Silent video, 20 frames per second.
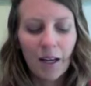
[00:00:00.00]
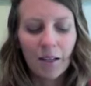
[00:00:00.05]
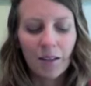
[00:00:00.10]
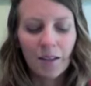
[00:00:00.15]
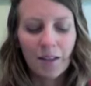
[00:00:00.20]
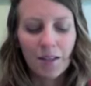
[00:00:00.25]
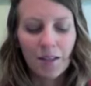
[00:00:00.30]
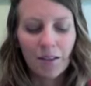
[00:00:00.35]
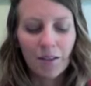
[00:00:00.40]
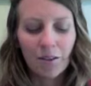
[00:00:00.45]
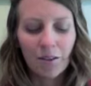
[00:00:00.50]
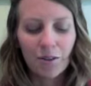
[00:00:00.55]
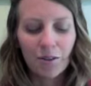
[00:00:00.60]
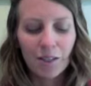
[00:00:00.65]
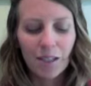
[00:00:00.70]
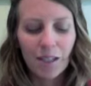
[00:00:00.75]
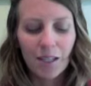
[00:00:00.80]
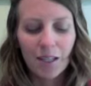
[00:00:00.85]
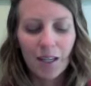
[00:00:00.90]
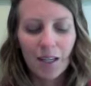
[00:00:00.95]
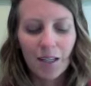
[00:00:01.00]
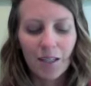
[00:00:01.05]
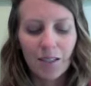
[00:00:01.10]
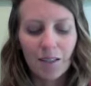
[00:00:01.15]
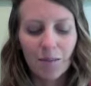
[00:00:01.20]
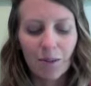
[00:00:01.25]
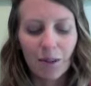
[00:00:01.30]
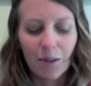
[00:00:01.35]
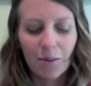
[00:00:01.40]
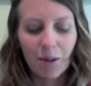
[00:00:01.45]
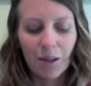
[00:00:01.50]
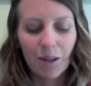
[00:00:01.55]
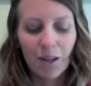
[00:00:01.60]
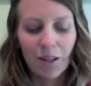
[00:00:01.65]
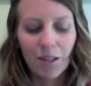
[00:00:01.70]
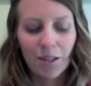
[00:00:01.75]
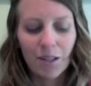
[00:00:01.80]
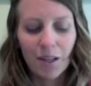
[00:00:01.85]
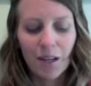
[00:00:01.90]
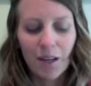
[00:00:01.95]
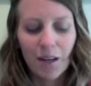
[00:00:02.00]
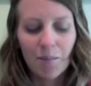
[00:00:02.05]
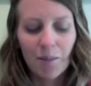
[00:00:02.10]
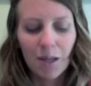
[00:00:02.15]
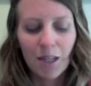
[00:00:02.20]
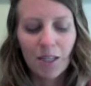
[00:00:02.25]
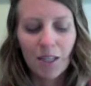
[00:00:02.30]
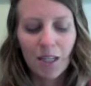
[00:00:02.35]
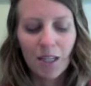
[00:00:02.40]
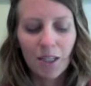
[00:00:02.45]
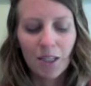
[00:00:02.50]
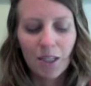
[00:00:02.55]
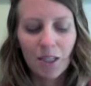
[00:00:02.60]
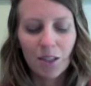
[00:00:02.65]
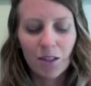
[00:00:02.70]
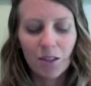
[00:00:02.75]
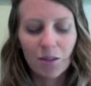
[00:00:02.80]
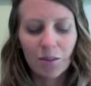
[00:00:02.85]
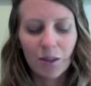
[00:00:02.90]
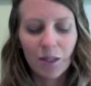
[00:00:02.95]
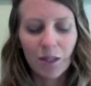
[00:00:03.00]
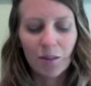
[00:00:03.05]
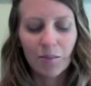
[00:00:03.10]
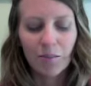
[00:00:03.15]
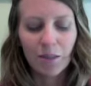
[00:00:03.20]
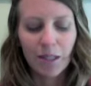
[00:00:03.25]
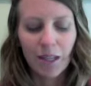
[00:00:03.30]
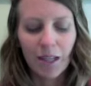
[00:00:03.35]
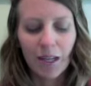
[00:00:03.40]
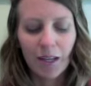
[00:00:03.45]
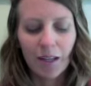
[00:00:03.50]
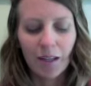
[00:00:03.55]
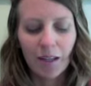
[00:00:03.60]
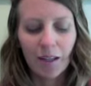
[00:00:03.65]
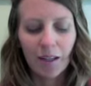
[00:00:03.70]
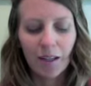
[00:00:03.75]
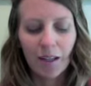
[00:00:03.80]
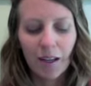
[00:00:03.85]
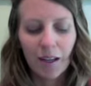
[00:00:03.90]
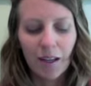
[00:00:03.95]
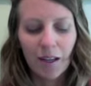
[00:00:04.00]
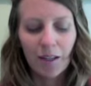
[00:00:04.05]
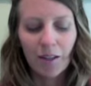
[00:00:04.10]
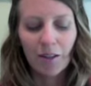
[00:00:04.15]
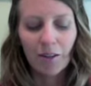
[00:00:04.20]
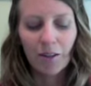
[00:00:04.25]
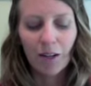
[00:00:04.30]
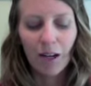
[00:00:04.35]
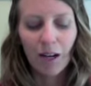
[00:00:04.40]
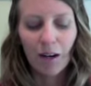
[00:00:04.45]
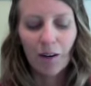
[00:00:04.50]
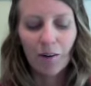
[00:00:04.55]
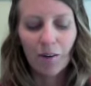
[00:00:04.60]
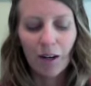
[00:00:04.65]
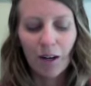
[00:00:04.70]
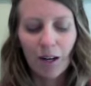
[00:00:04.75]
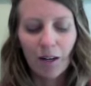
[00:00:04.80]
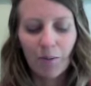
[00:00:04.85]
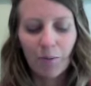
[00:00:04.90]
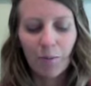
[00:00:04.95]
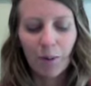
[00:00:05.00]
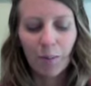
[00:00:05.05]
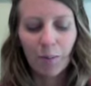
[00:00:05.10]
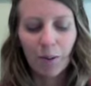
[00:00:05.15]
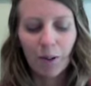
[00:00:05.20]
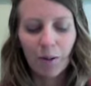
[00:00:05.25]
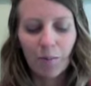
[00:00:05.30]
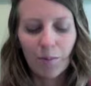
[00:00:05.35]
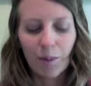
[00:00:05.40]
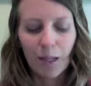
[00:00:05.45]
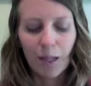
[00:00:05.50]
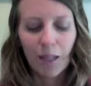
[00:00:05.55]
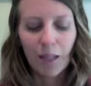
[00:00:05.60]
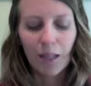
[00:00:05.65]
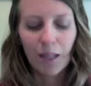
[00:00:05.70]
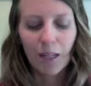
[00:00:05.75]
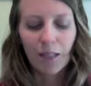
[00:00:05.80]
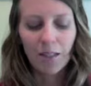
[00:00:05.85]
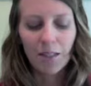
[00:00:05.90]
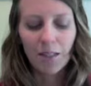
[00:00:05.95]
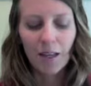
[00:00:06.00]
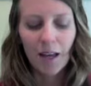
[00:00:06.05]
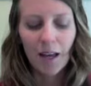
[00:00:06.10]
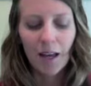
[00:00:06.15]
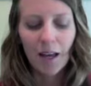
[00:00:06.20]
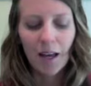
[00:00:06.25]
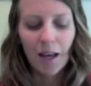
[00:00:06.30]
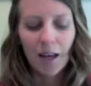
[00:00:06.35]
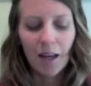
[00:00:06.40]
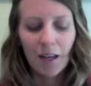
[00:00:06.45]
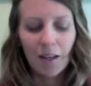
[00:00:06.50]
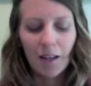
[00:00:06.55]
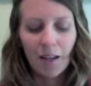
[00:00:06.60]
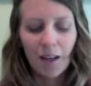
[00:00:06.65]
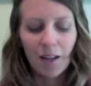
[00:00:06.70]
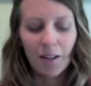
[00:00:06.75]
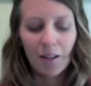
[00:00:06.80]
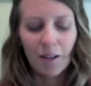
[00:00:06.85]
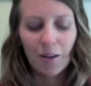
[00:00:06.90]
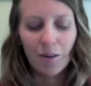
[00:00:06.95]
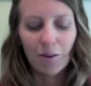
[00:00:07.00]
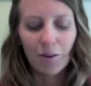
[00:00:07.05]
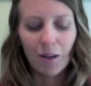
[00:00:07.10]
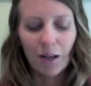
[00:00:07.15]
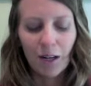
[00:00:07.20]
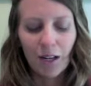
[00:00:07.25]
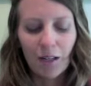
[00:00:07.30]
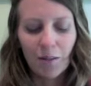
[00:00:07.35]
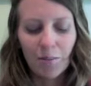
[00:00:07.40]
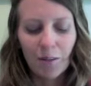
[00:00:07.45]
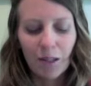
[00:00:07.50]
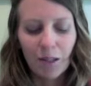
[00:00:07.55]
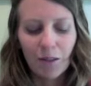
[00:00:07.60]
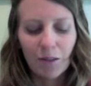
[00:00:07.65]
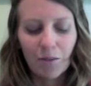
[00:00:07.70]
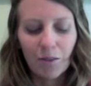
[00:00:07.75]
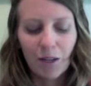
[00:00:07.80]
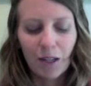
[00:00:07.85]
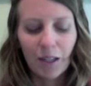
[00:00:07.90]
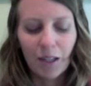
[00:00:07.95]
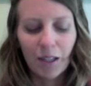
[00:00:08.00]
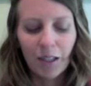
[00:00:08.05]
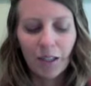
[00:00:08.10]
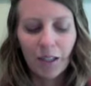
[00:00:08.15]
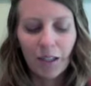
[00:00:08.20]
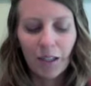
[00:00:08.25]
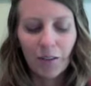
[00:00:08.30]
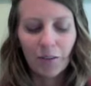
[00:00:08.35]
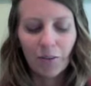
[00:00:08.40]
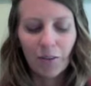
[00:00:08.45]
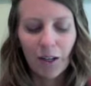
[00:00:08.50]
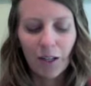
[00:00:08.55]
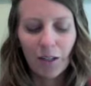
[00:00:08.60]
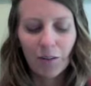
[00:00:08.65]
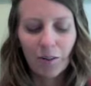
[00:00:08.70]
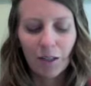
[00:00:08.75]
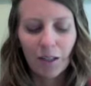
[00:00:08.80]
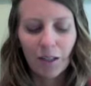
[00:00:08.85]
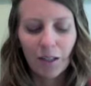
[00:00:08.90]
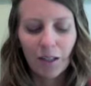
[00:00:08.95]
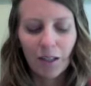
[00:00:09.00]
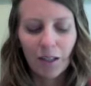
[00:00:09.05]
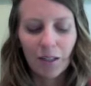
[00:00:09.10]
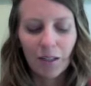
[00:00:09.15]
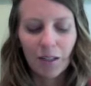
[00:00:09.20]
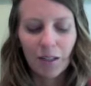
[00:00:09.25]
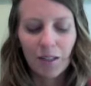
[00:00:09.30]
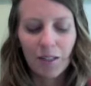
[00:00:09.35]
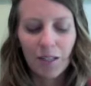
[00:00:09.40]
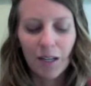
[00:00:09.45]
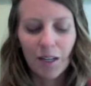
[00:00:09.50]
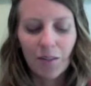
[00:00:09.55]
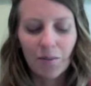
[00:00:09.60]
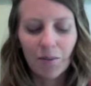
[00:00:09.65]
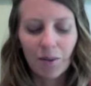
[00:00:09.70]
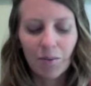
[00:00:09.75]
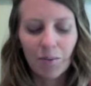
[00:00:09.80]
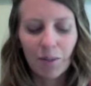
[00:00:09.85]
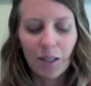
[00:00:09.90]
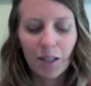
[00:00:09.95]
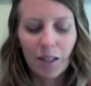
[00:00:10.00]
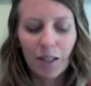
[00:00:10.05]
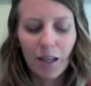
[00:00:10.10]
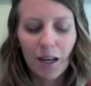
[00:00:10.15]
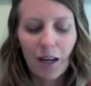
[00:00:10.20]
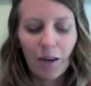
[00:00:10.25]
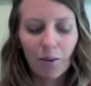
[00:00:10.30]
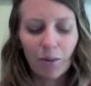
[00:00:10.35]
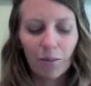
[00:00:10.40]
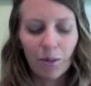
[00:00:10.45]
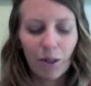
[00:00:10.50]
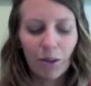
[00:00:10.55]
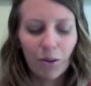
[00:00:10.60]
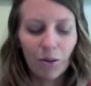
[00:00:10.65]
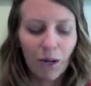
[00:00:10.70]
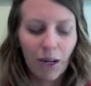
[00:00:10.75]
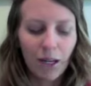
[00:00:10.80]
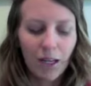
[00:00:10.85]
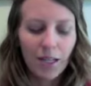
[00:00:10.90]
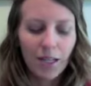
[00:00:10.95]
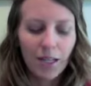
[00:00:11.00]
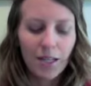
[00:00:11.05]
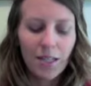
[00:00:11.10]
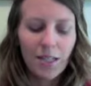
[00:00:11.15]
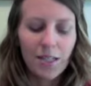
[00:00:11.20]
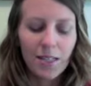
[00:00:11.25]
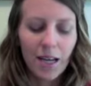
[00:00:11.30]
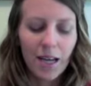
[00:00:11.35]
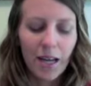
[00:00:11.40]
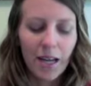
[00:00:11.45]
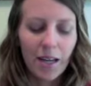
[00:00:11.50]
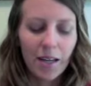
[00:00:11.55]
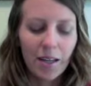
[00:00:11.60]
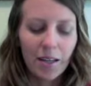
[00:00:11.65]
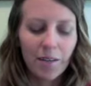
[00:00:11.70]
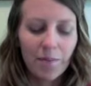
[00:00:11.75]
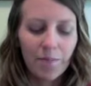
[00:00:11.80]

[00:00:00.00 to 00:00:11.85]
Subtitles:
Listen closely then to my words. Pay attention to what I am saying. Hear now, I have prepared my case. I know I am in the right. If anyone can contend with me, I will be quiet and die.